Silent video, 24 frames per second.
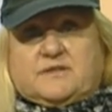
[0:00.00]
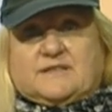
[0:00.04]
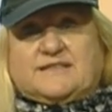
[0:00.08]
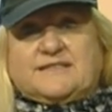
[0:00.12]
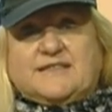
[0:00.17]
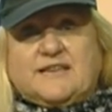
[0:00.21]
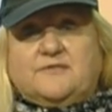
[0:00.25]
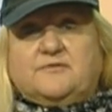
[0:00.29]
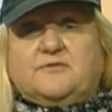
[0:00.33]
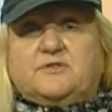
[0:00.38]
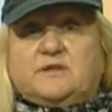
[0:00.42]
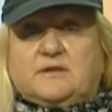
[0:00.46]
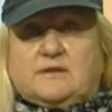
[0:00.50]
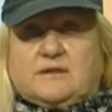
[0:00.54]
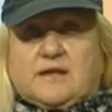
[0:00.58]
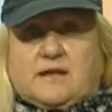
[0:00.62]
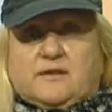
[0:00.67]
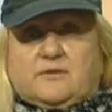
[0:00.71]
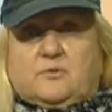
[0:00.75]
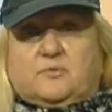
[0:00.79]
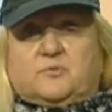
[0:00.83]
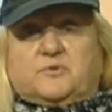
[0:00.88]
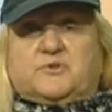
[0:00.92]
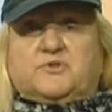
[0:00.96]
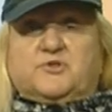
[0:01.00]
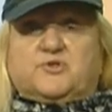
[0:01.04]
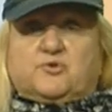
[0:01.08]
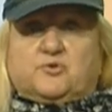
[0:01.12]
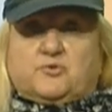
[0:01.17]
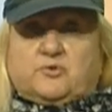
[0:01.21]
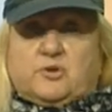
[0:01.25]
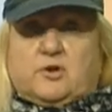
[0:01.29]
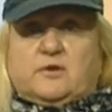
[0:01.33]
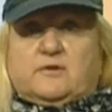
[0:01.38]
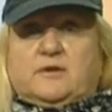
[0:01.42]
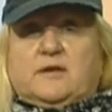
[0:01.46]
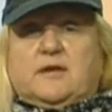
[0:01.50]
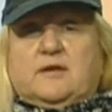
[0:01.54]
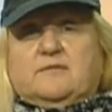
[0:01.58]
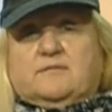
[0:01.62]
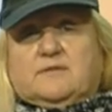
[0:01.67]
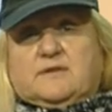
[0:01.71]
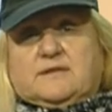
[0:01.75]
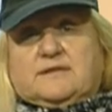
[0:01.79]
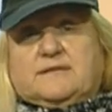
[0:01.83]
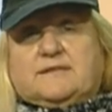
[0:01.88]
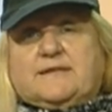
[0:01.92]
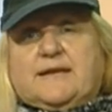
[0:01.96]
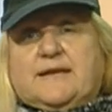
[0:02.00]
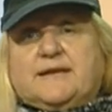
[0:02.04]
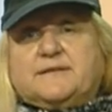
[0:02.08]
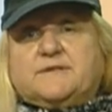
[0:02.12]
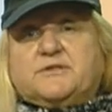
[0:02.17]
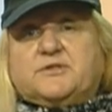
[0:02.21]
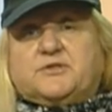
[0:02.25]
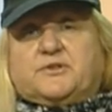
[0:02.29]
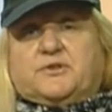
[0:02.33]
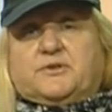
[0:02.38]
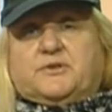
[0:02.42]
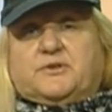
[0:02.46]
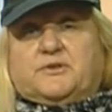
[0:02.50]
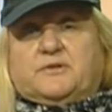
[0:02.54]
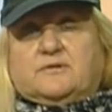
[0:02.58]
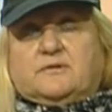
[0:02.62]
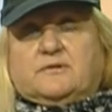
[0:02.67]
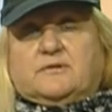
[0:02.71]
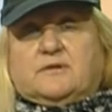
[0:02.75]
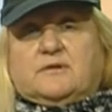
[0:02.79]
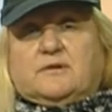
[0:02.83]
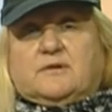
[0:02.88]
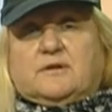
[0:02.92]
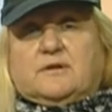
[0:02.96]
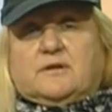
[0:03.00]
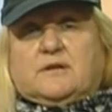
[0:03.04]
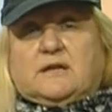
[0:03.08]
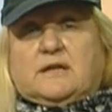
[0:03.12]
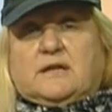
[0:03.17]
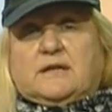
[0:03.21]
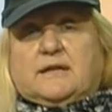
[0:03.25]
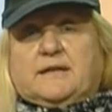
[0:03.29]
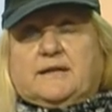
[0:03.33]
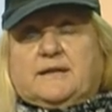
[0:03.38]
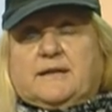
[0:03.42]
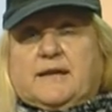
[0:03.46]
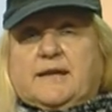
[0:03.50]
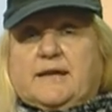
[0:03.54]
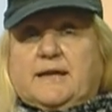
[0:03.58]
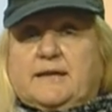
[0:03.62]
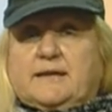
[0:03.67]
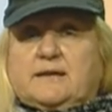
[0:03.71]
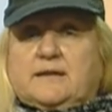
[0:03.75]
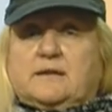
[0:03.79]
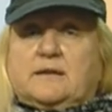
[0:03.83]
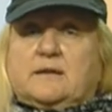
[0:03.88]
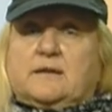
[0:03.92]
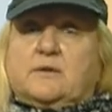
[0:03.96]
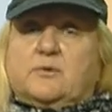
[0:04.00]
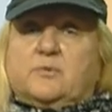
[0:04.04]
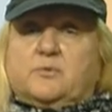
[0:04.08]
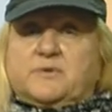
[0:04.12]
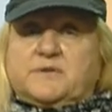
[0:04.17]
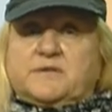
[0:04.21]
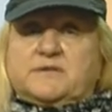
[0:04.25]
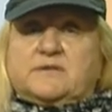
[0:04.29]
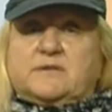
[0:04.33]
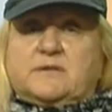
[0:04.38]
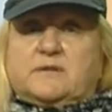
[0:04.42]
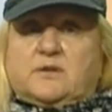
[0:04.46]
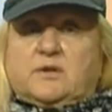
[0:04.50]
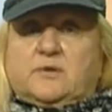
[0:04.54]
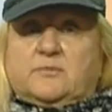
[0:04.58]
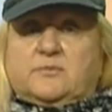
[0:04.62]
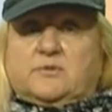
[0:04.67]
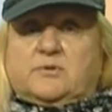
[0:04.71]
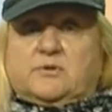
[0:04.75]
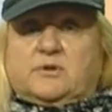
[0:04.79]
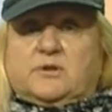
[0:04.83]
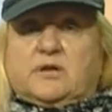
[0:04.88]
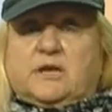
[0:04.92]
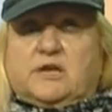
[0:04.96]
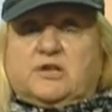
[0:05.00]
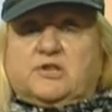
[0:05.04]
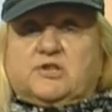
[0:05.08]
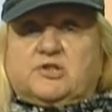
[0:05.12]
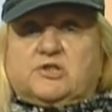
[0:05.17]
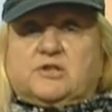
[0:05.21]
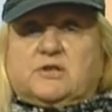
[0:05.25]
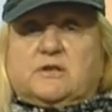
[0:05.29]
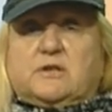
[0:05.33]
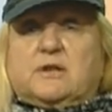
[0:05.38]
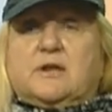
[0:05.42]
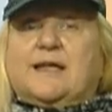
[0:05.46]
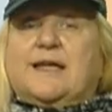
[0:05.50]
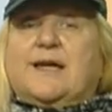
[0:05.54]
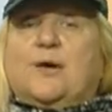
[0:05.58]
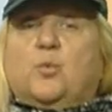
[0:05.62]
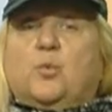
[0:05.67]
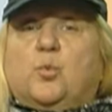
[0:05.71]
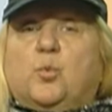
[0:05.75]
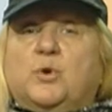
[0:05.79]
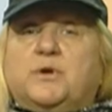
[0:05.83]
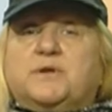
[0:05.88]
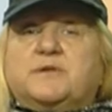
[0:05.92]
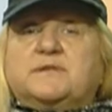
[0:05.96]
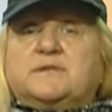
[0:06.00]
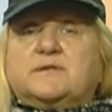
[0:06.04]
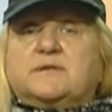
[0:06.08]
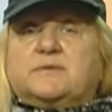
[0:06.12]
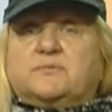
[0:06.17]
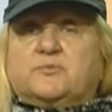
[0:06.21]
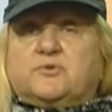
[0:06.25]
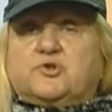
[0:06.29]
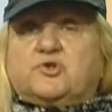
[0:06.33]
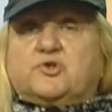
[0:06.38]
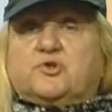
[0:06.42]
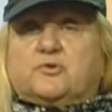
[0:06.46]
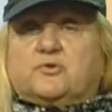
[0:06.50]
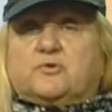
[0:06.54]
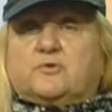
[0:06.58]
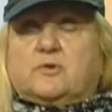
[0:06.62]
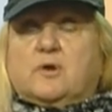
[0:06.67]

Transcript: Safety, in other words, should not have the center in any linguistic communication. Wisdom should.